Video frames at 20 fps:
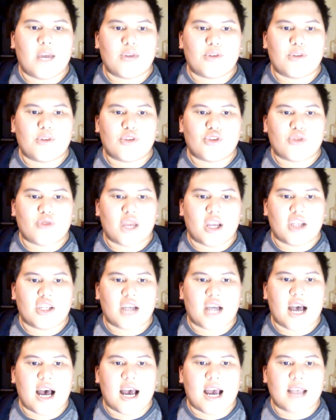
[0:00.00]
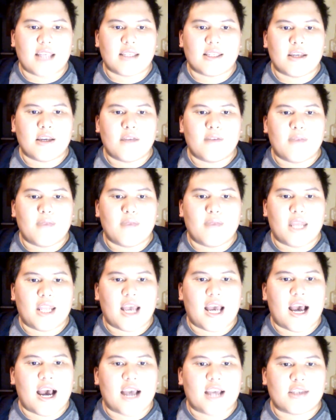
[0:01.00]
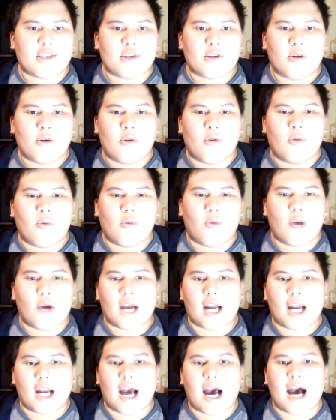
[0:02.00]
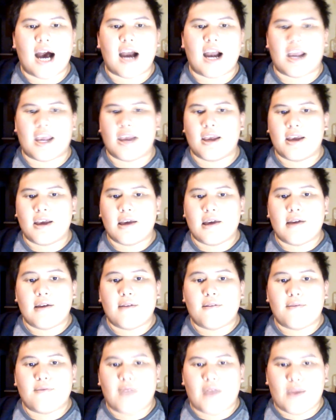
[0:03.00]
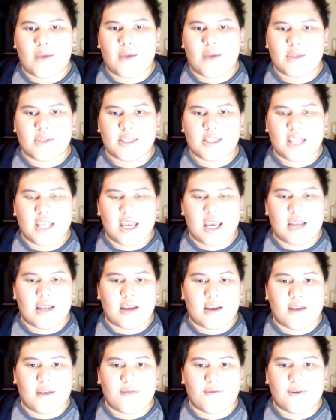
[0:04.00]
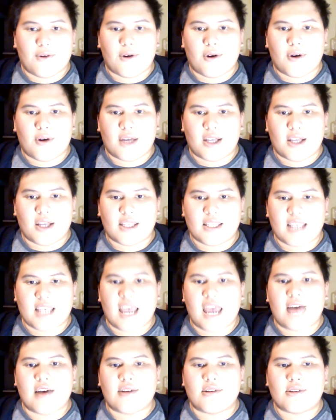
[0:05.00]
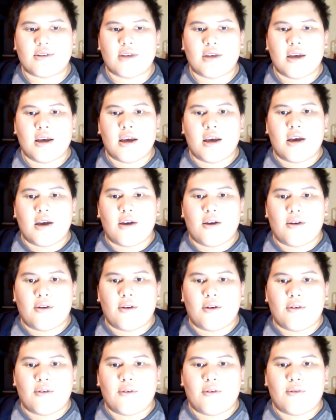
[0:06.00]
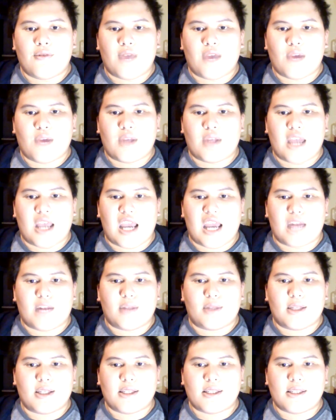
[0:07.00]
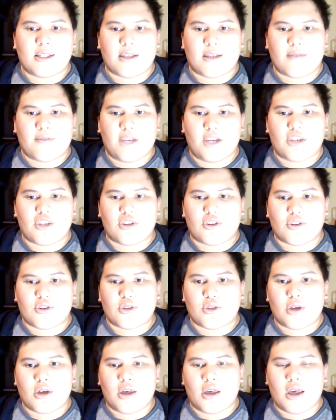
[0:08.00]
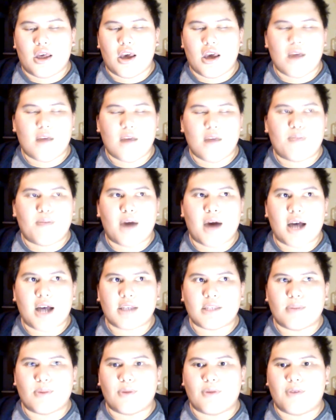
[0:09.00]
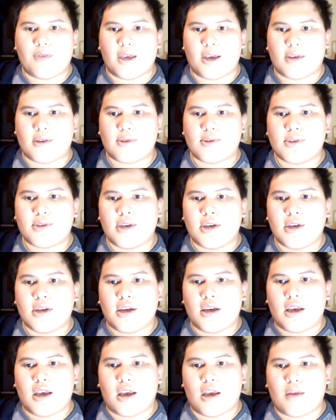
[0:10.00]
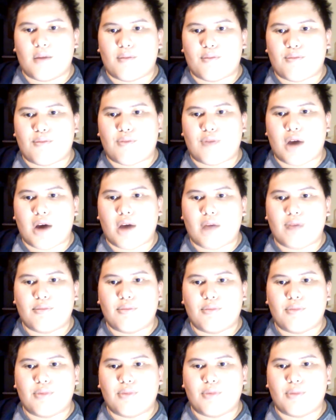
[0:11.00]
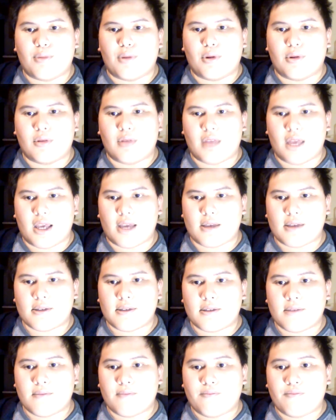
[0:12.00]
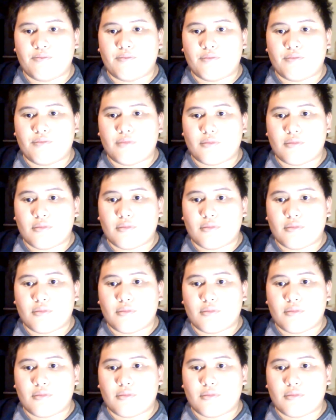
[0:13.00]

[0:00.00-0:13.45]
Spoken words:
Fae with strange eyes, many eyes, one eye. Fae with skin and fur and scales. Fae with animalistic features, impossible things, improbable things,